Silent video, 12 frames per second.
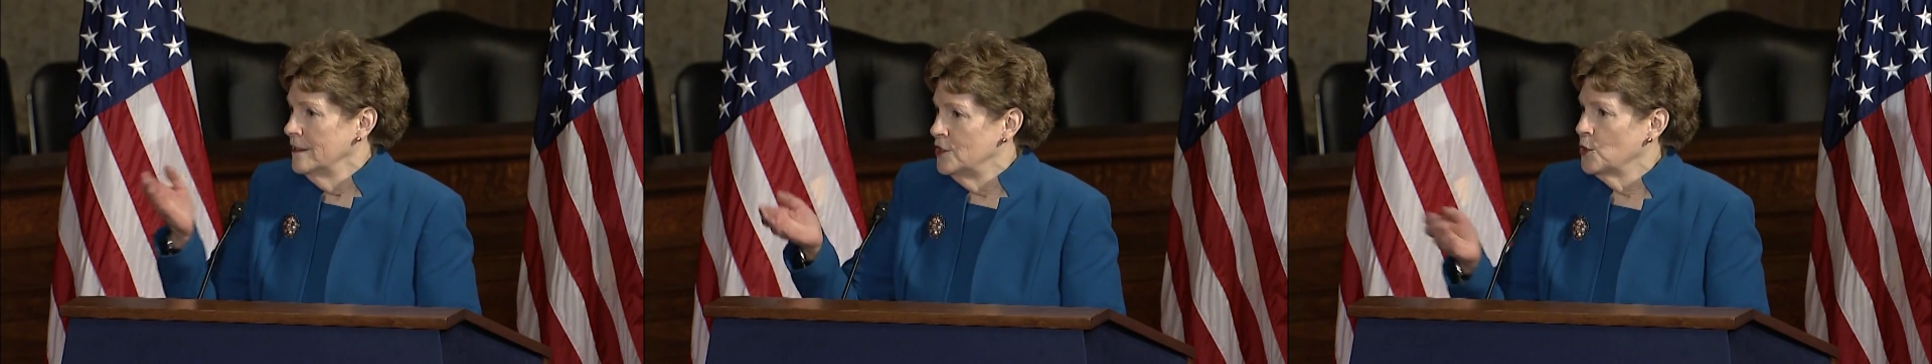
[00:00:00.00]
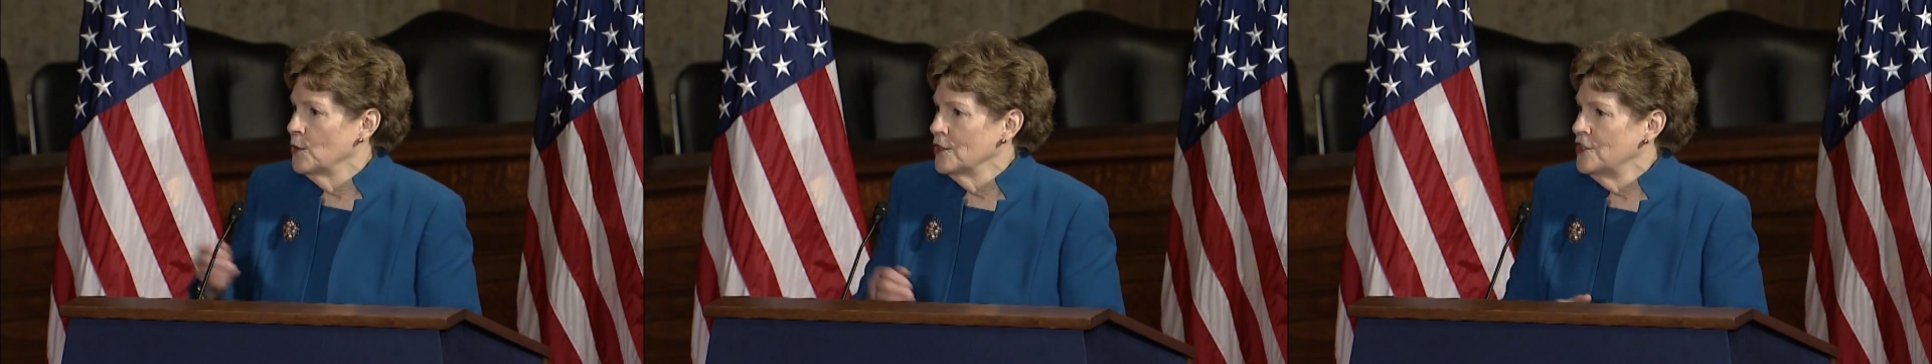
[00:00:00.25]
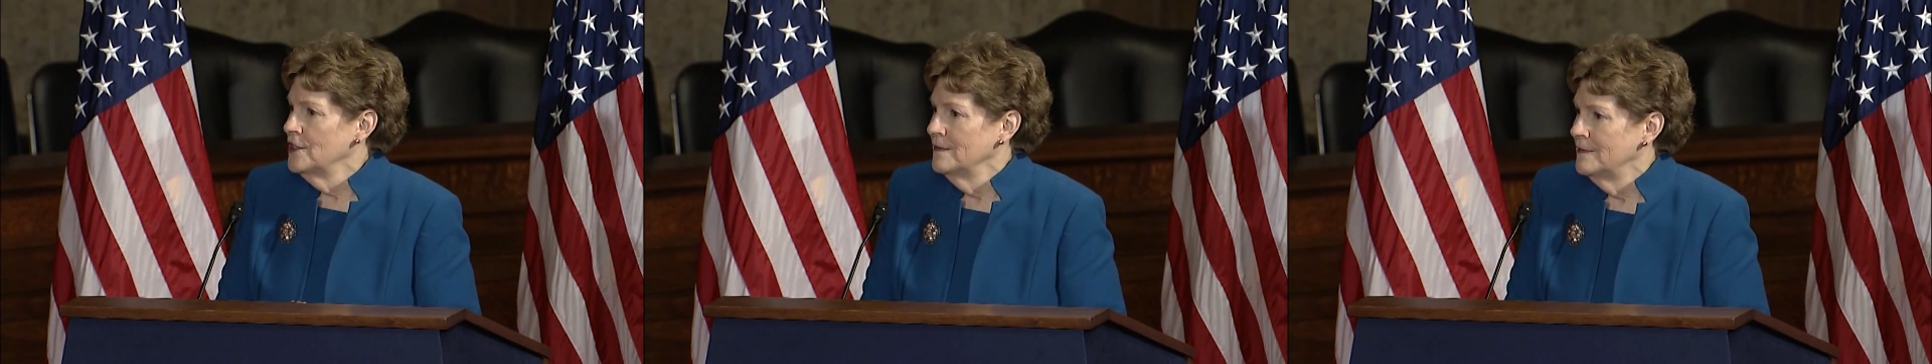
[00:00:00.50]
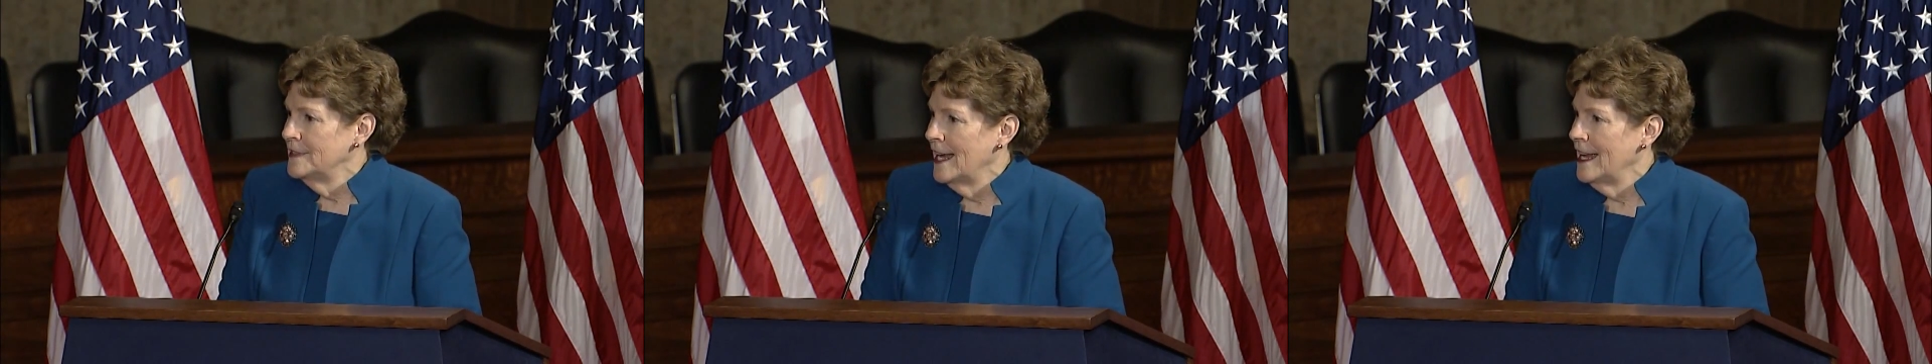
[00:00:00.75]
George,
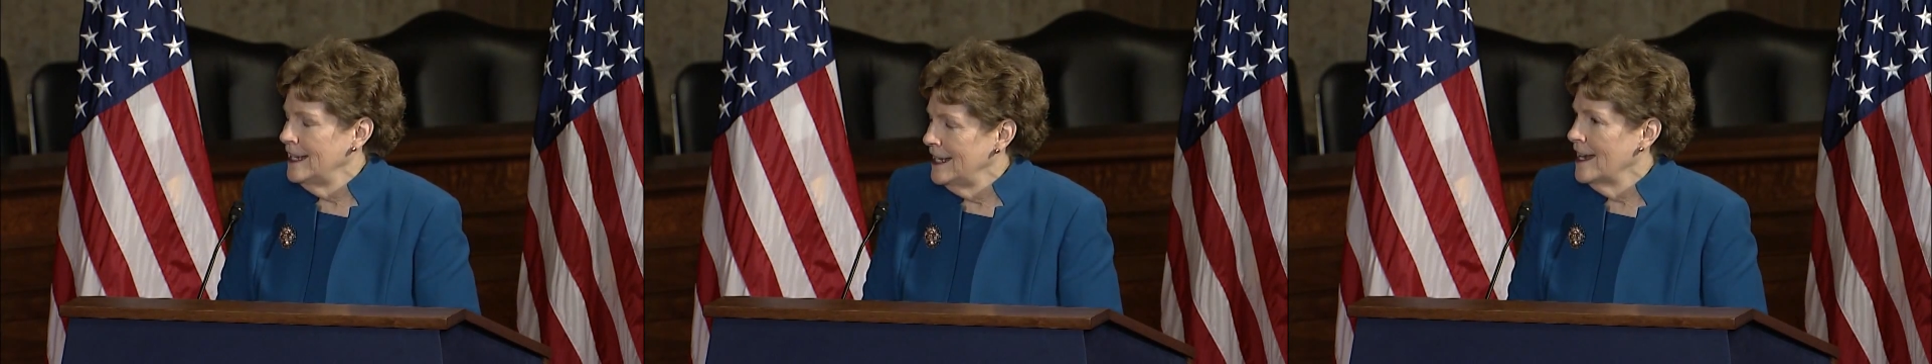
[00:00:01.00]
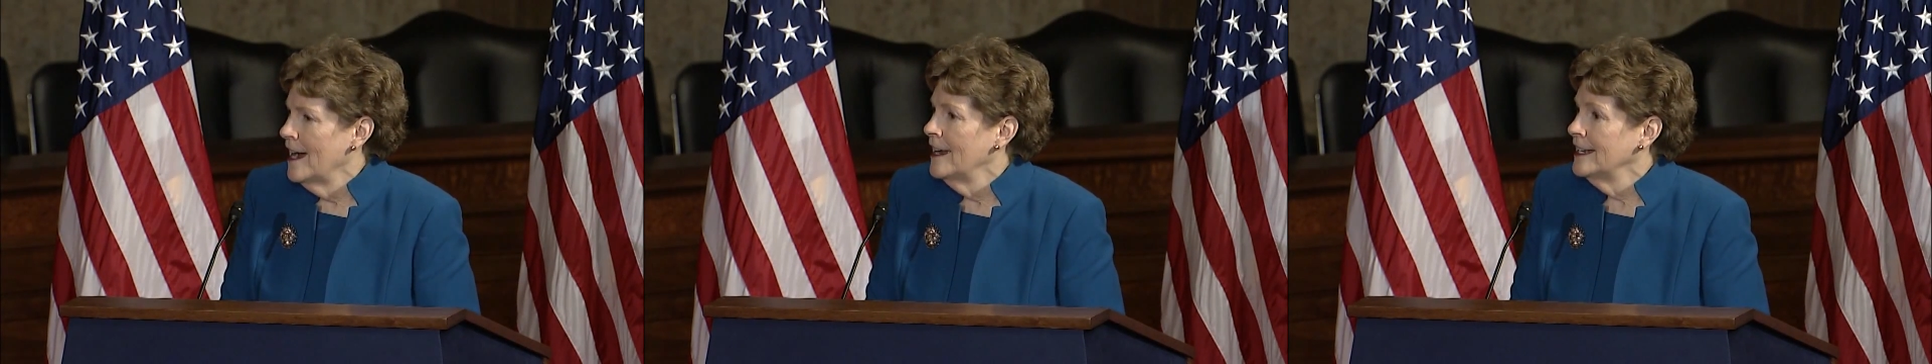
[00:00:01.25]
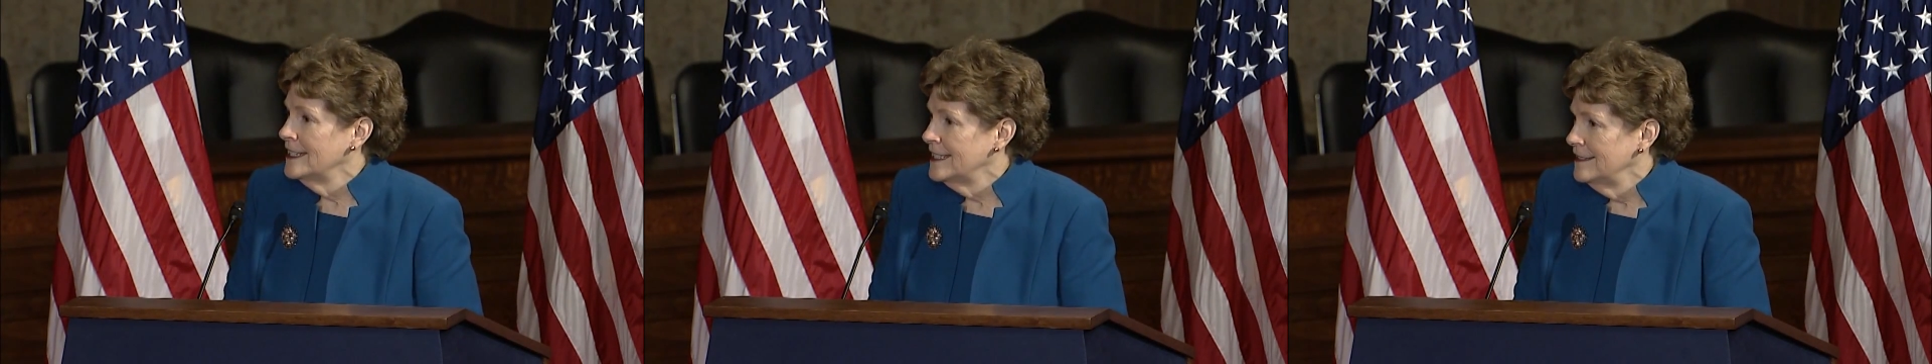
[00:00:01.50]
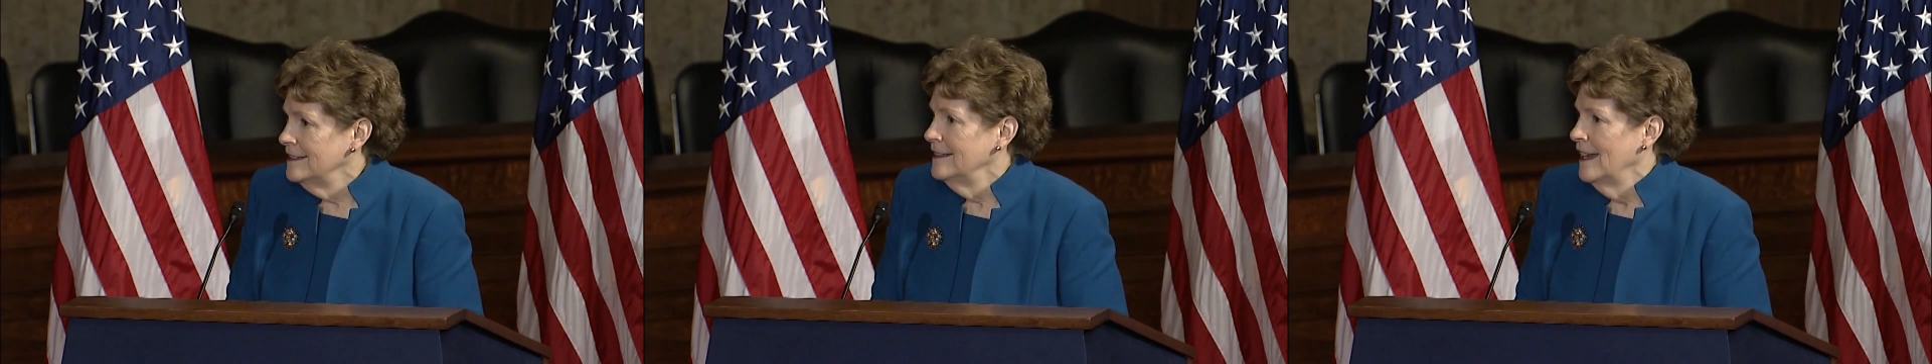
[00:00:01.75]
to AEI
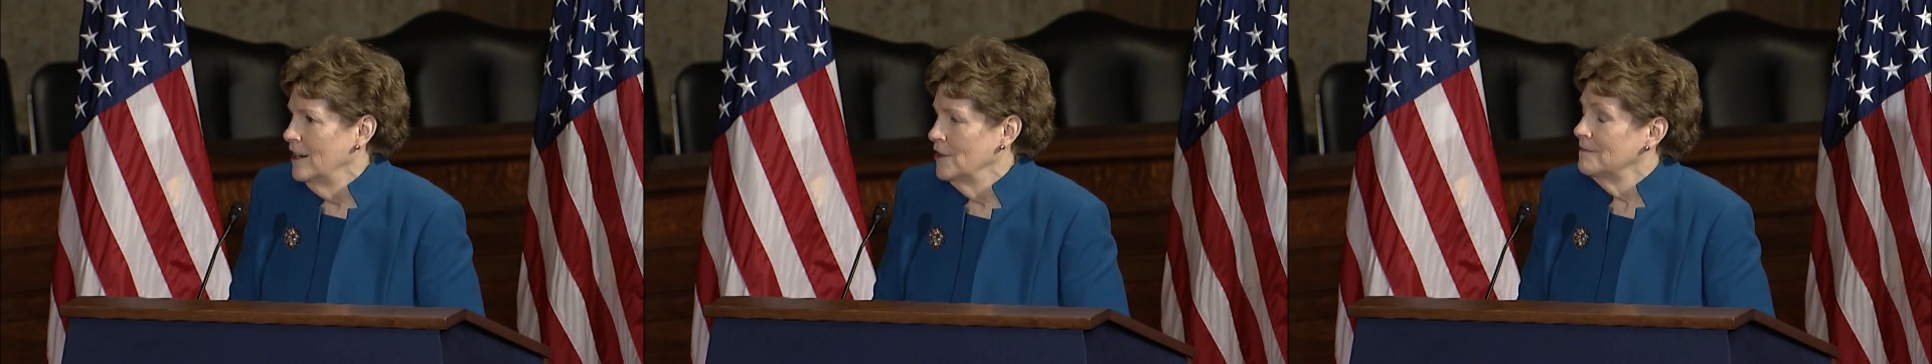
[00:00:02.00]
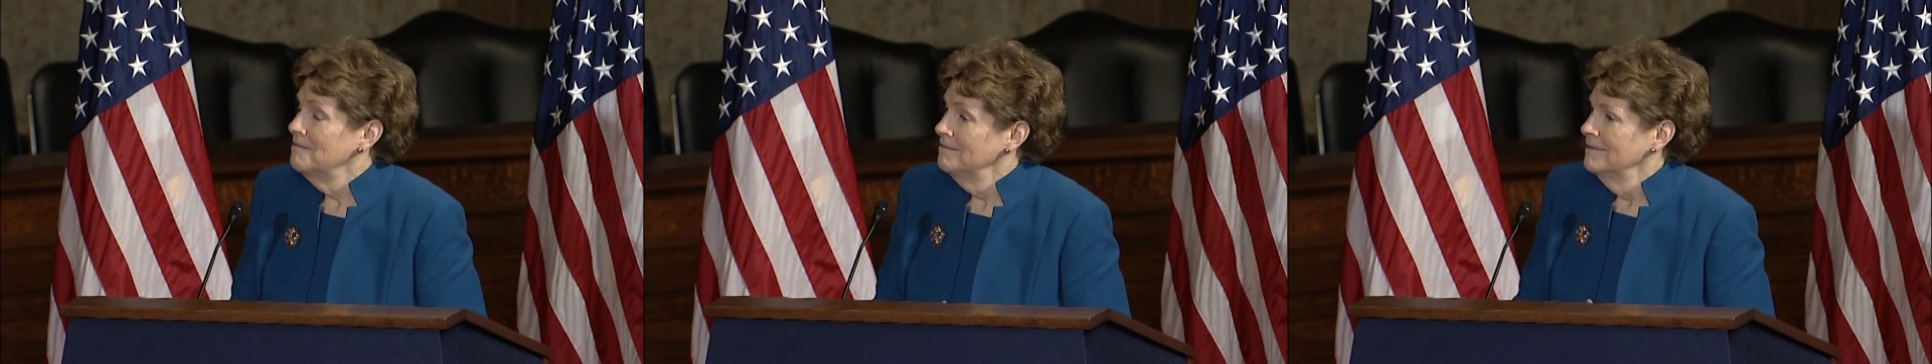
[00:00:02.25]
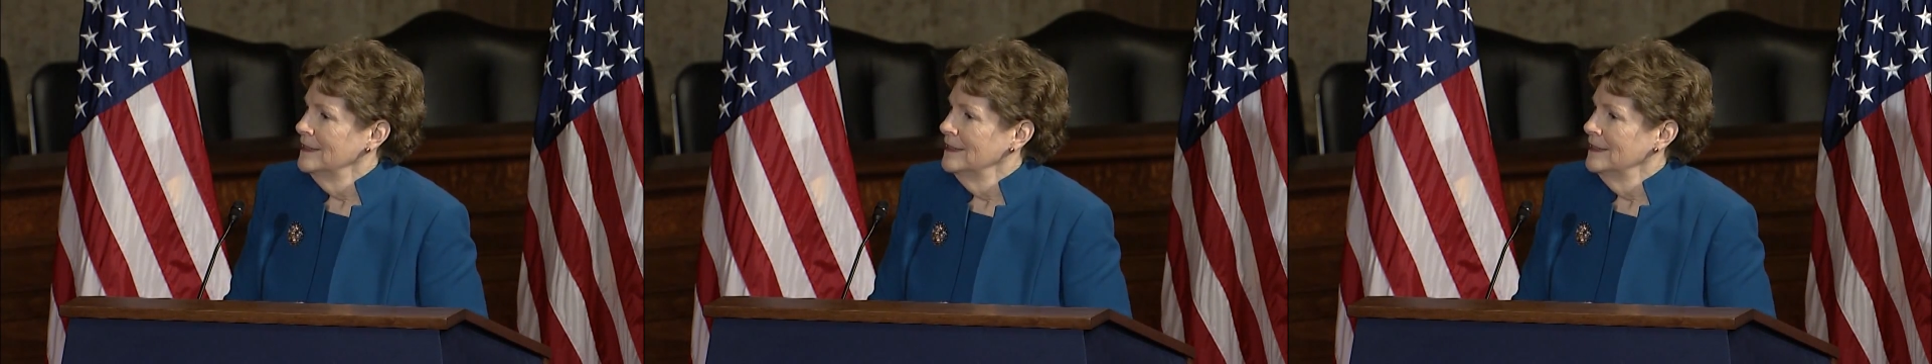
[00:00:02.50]
or